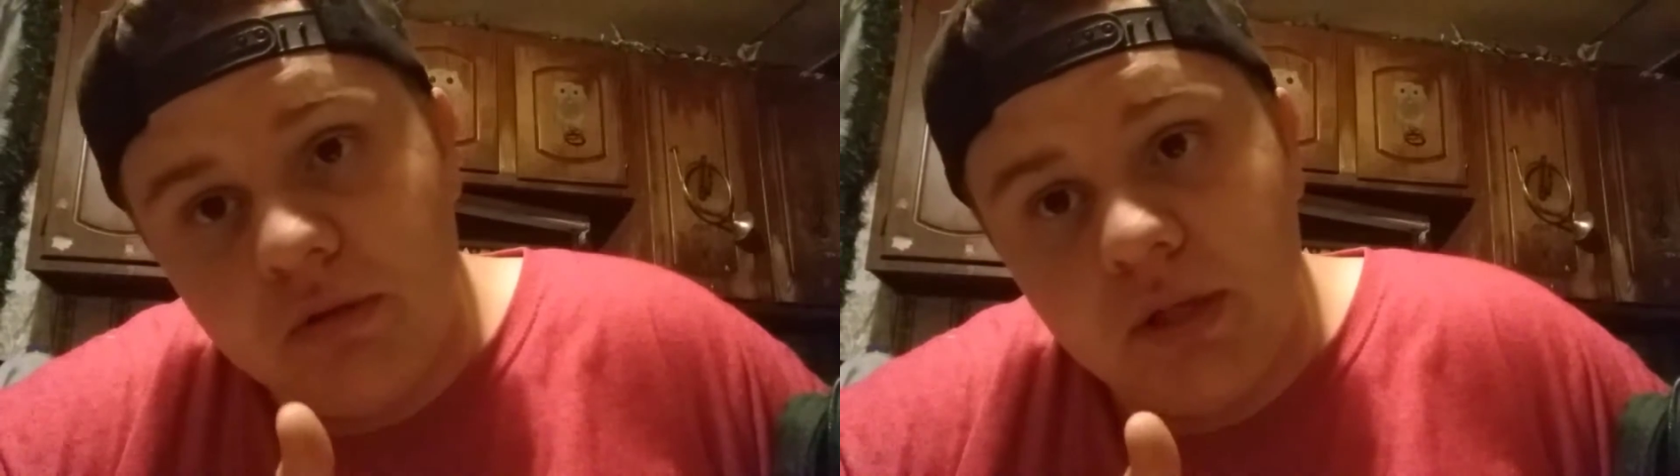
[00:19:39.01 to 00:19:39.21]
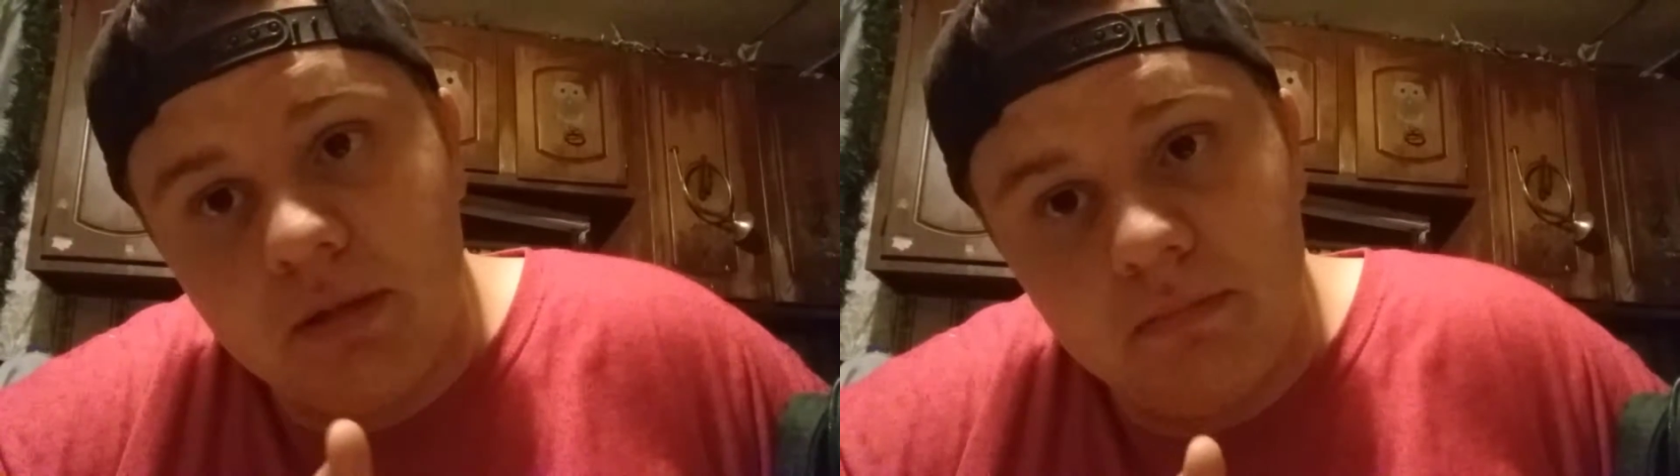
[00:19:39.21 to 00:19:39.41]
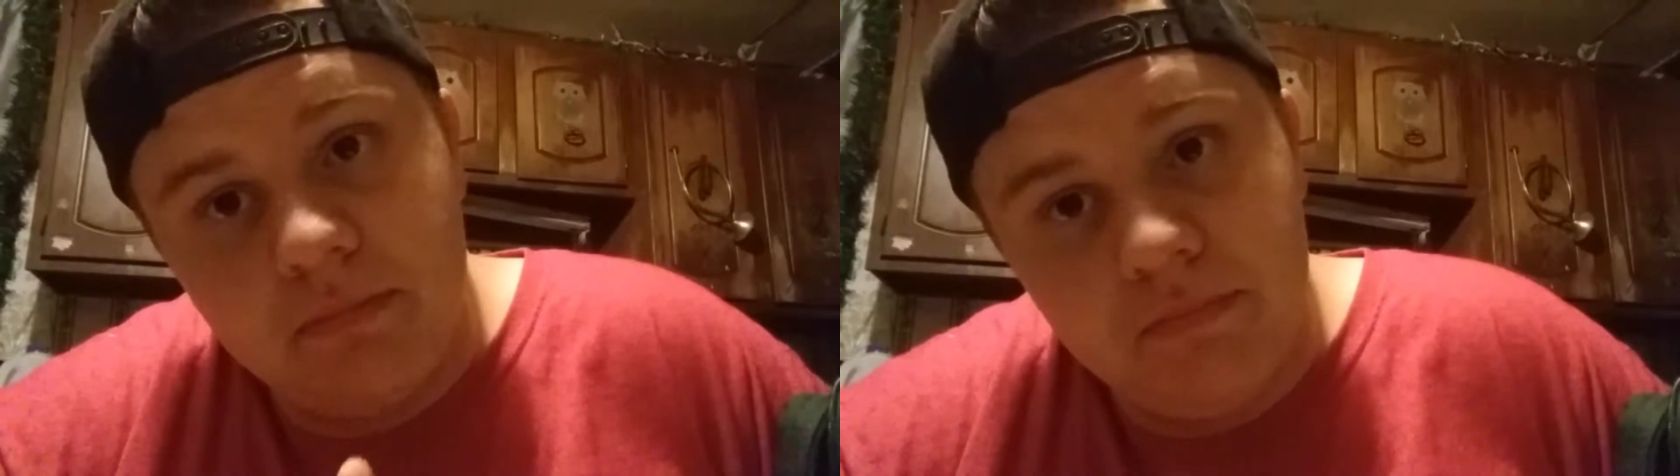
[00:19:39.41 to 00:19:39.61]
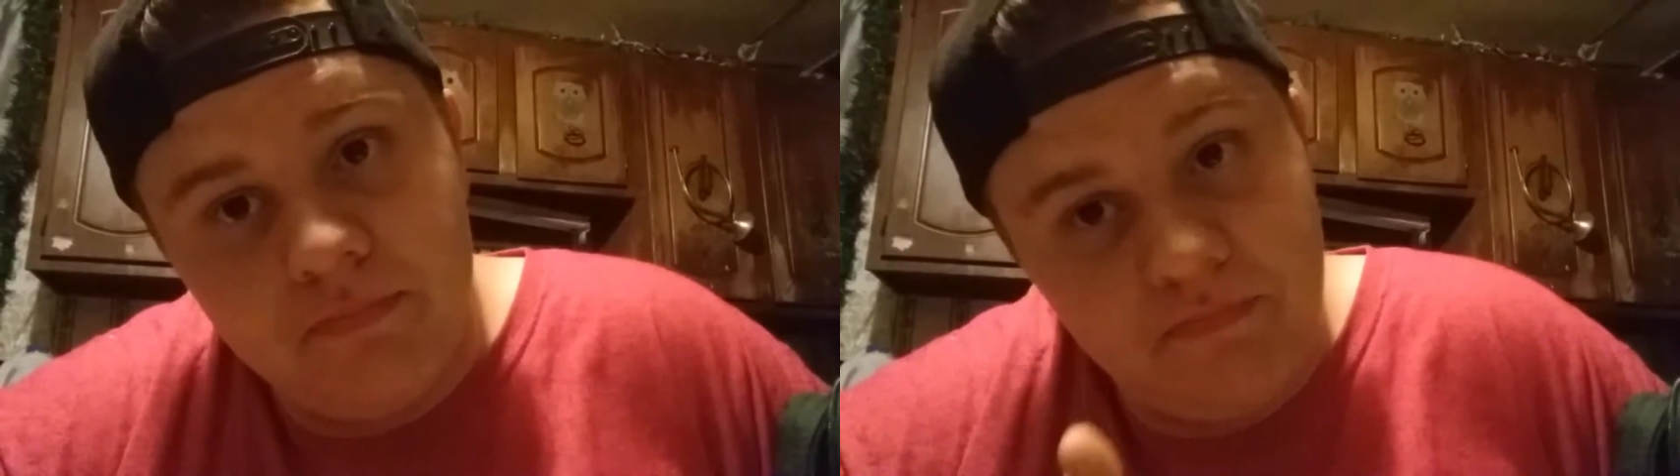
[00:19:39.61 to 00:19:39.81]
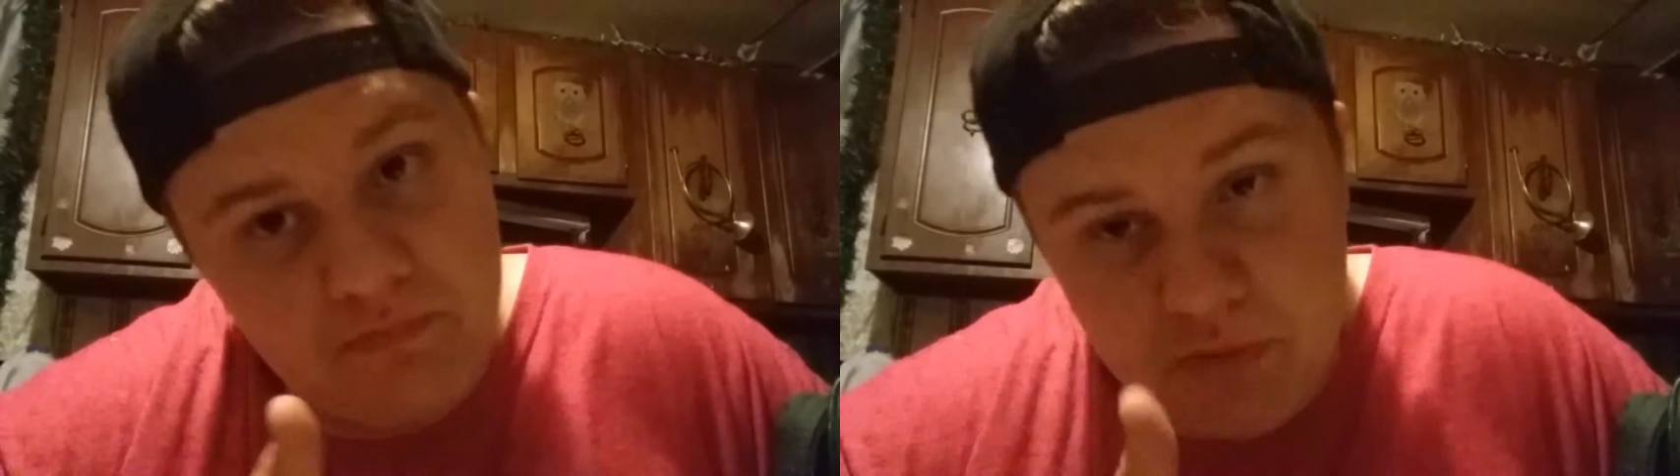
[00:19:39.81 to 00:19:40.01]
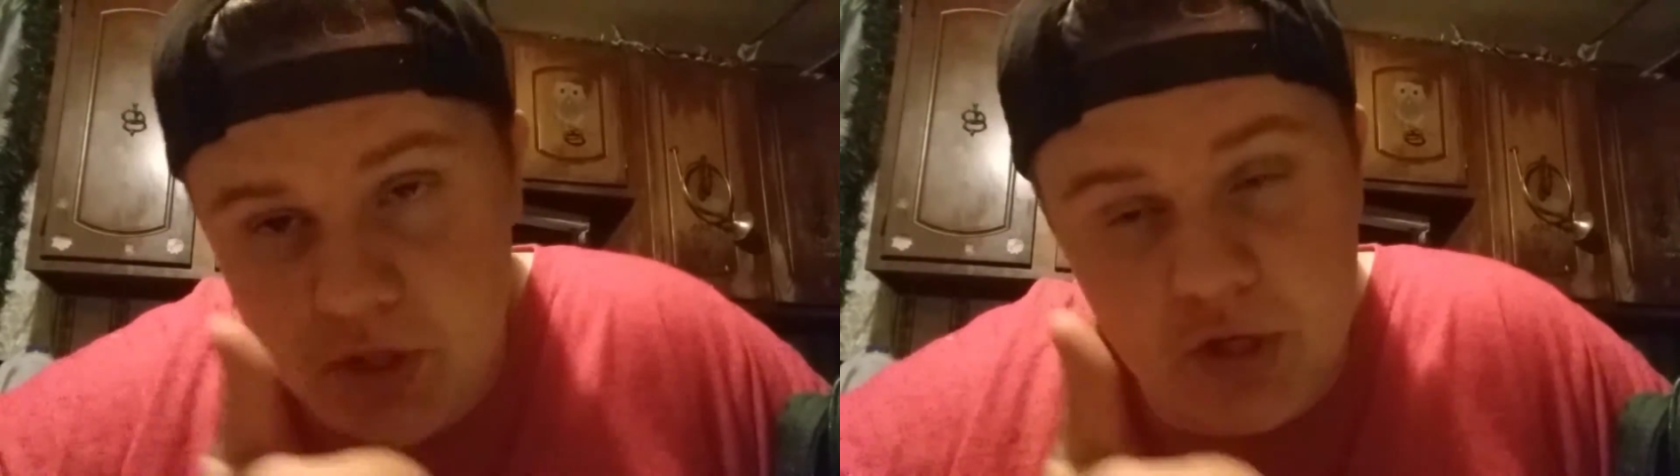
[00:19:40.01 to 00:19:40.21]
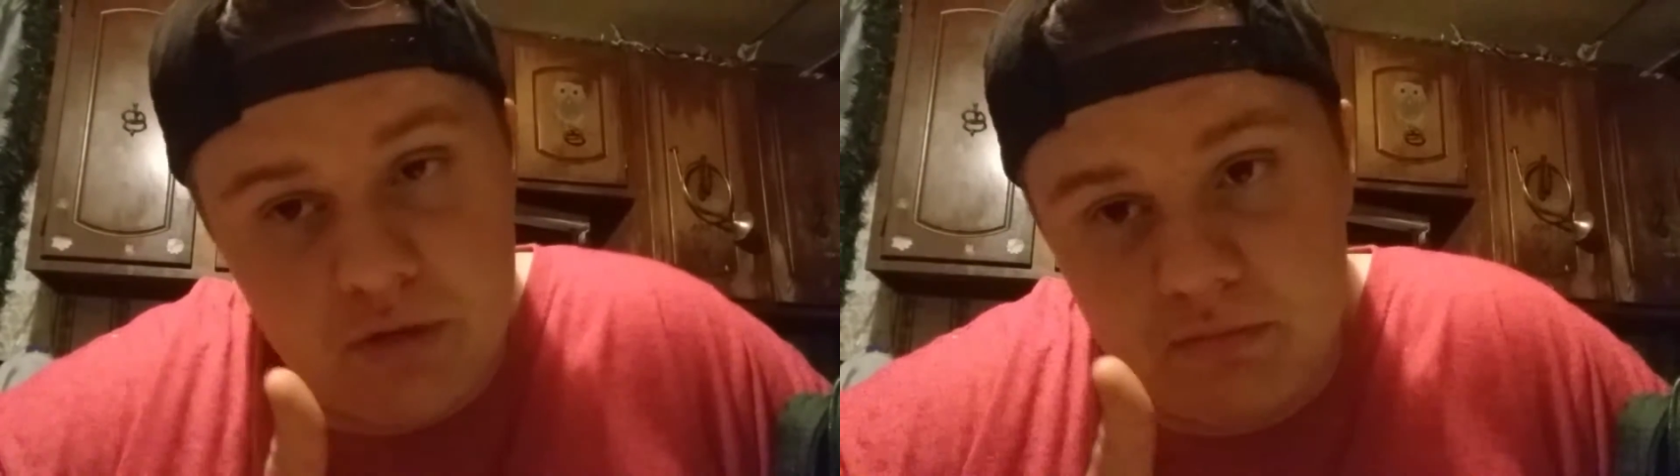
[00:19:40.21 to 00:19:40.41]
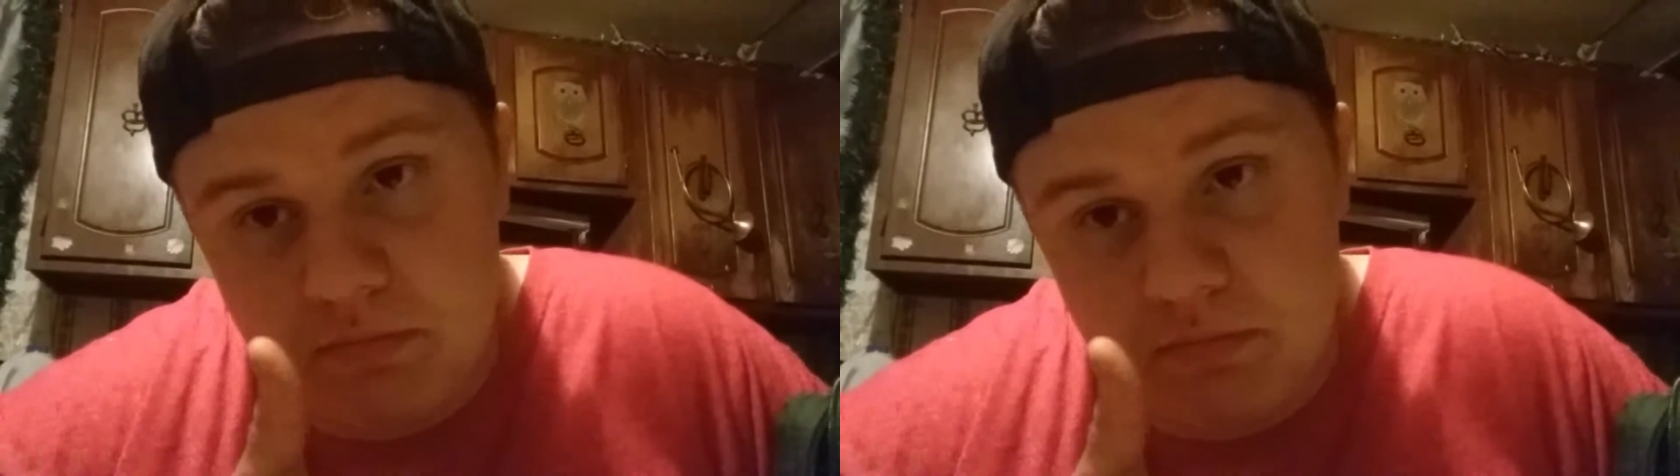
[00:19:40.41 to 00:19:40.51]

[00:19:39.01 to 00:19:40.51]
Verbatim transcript: it, good.